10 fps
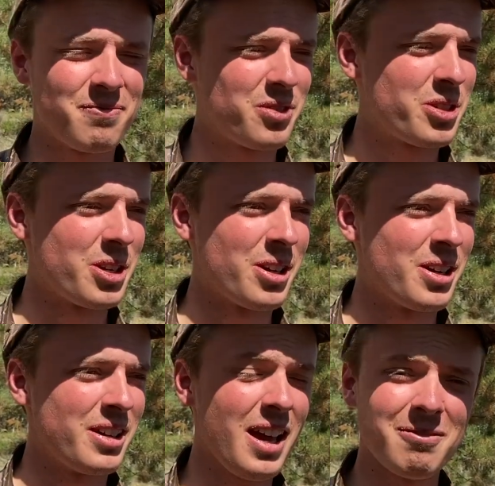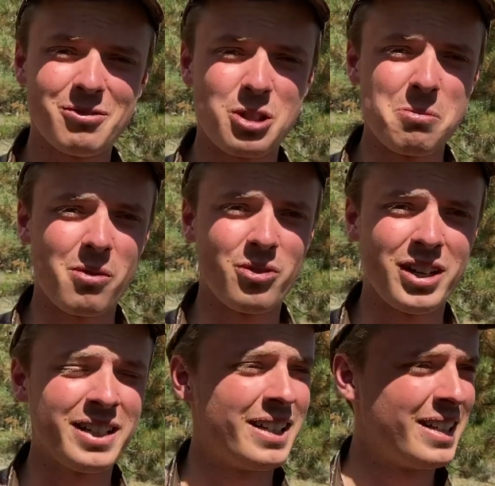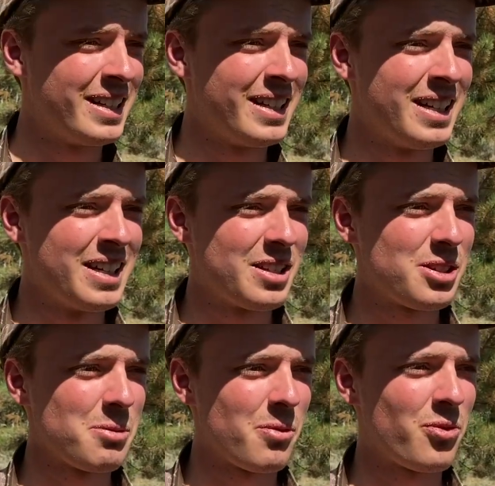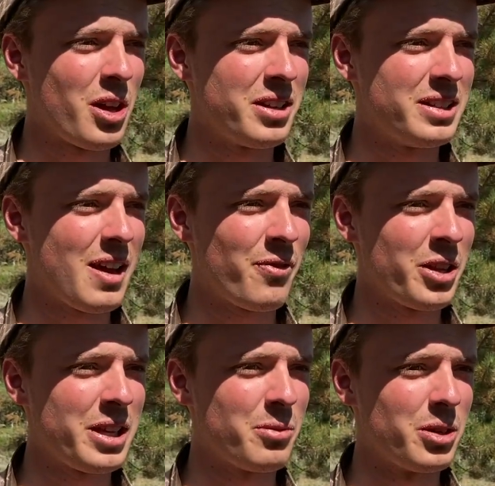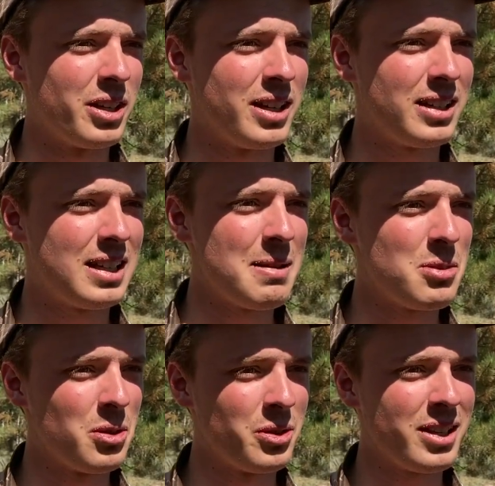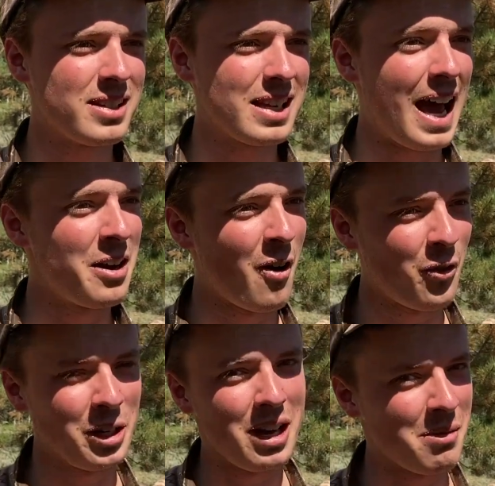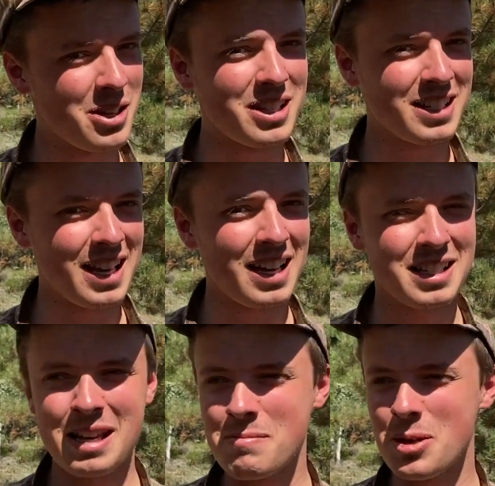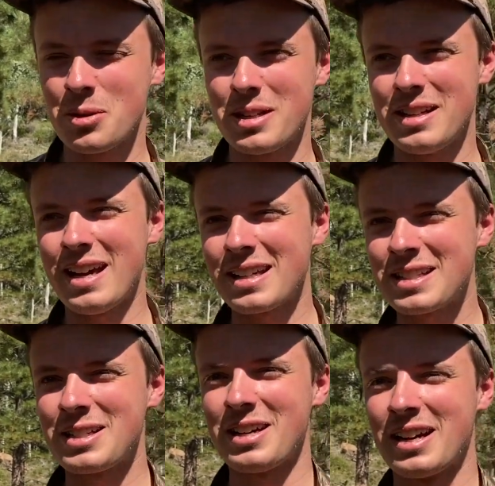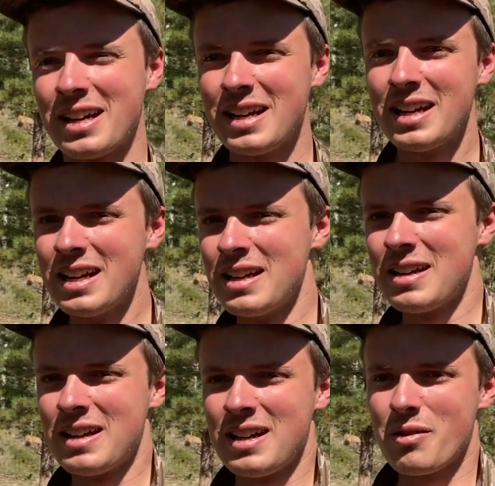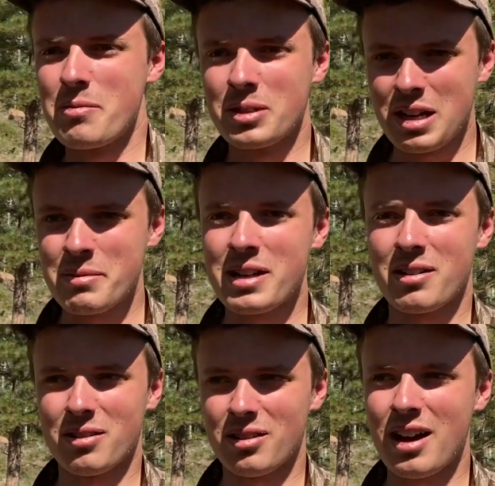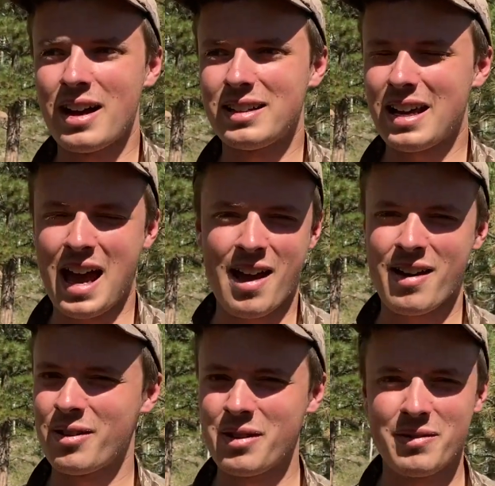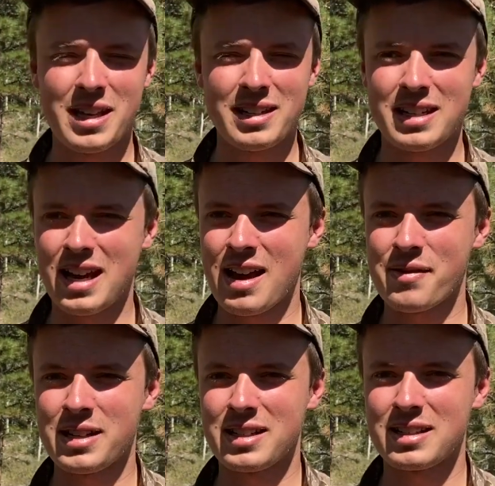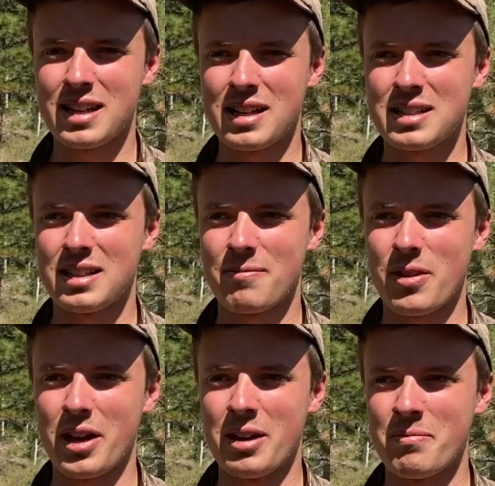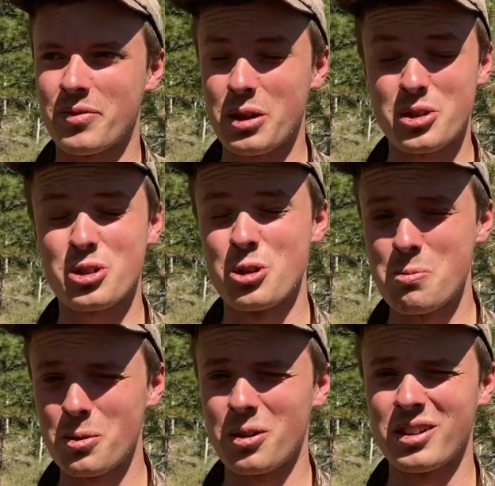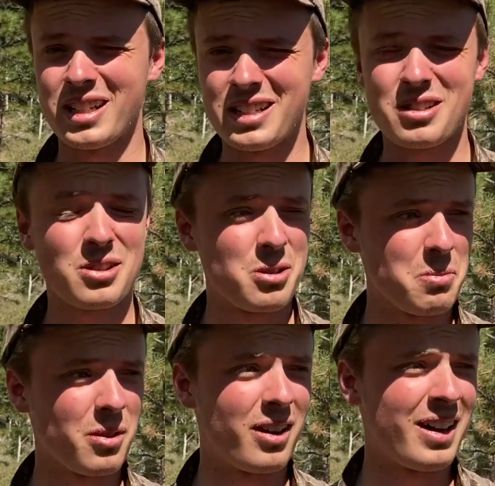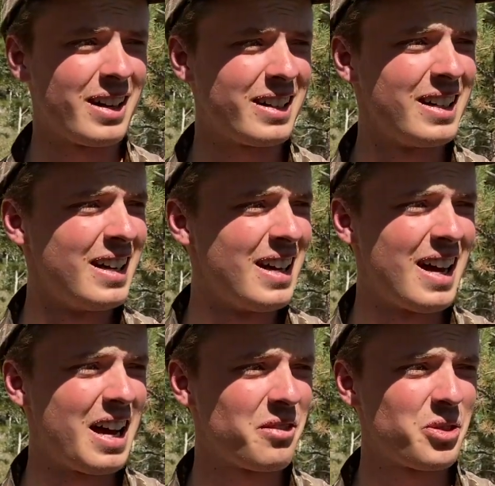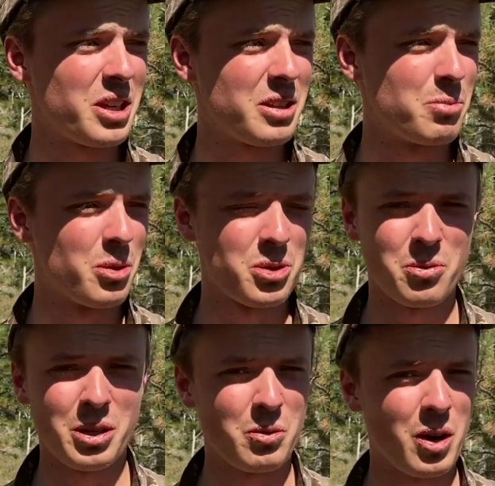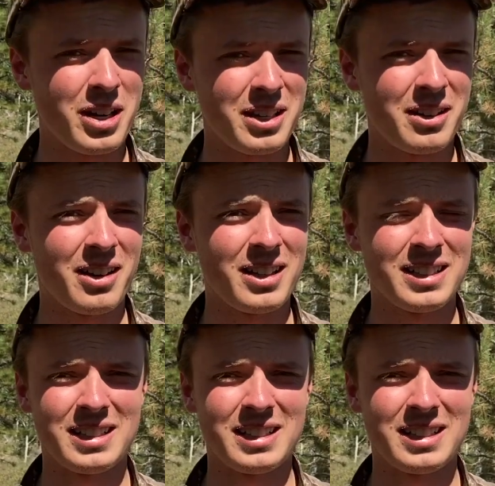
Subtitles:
So yeah, super fun. Super fun. Definitely we'll keep doing this. I don't know if we're gonna come to this exact same unit next year. We've been coming here a lot. We've yet to have any success. It's super early, it's super hot. I don't think the bulls are really running at all.